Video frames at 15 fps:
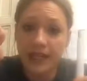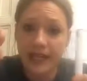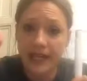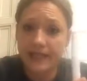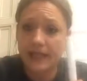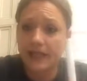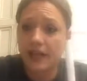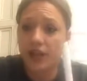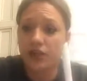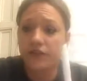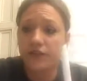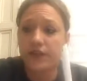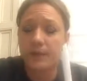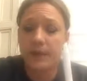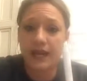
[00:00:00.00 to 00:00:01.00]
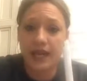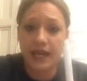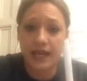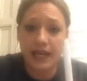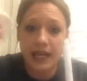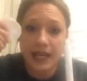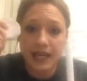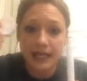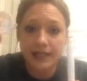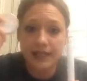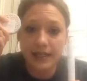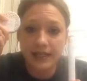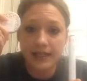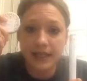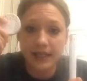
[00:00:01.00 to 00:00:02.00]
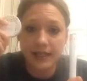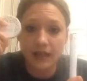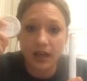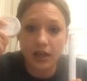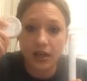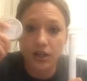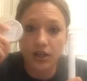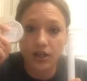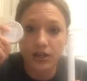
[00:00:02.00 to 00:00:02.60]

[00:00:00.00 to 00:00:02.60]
$18 for the pen, $16